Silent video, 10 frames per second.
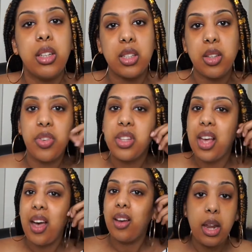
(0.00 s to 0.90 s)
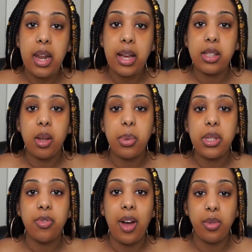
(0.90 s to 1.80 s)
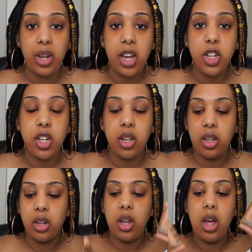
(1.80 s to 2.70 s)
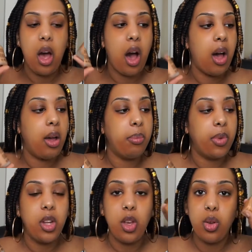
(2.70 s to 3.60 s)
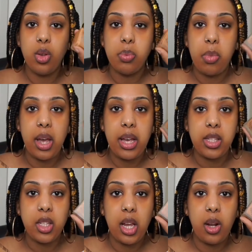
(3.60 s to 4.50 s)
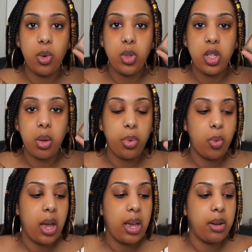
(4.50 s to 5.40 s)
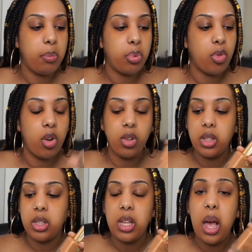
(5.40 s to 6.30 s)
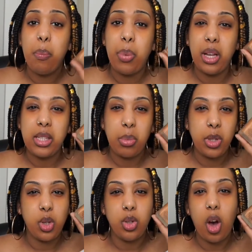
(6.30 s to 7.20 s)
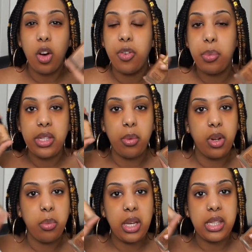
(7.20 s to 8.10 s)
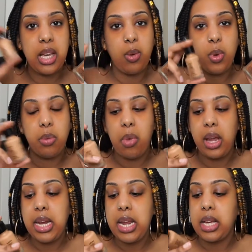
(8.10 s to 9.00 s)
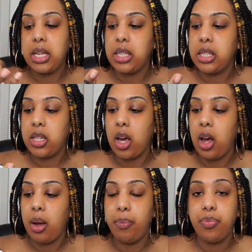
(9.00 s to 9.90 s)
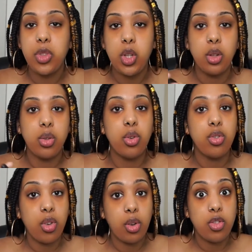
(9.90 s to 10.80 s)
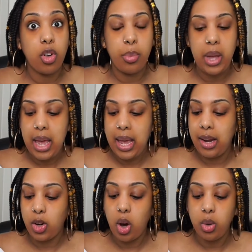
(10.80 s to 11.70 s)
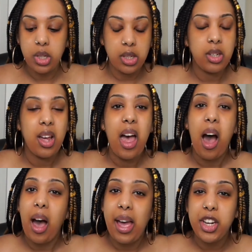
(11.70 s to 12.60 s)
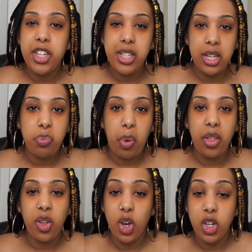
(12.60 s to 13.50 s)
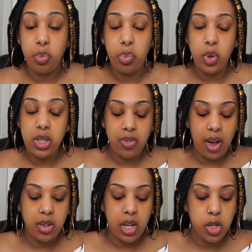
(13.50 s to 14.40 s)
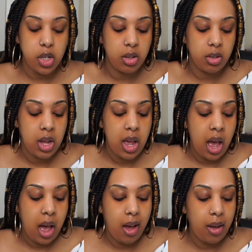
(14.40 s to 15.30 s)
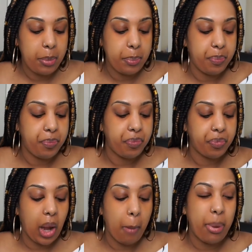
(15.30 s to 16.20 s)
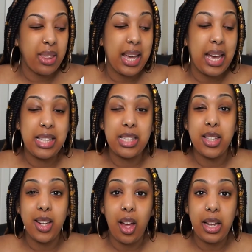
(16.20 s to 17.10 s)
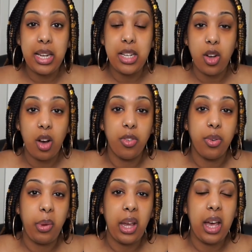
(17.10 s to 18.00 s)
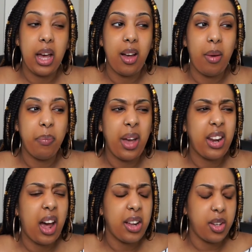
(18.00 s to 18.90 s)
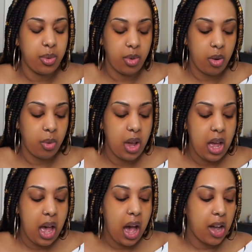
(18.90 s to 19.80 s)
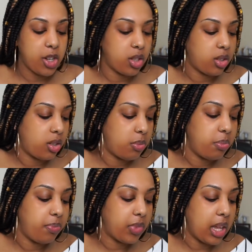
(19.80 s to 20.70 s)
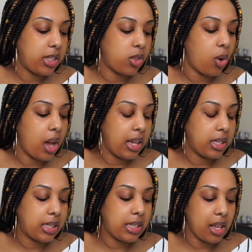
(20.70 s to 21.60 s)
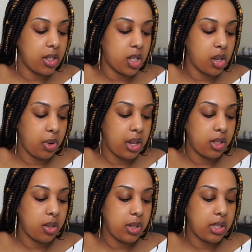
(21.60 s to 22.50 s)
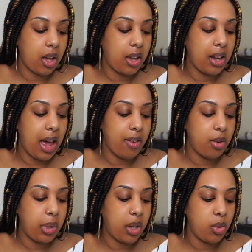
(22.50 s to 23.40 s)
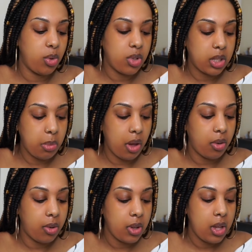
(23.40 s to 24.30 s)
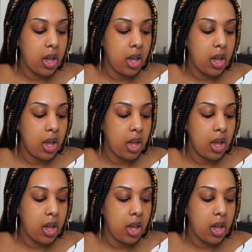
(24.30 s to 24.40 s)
Except for this hair. Next up is foundation. I'm going to use my Estee Lauder Double Wear in Bronze, but it's a bit too dark for me, so I'm going to mix it in with my NYX Total Control Drop in Golden. I actually did buy the Huda Beauty foundation, but that is slightly dark for me, and I don't know, it's got a scent to it, so it's like an Arabic oud smell,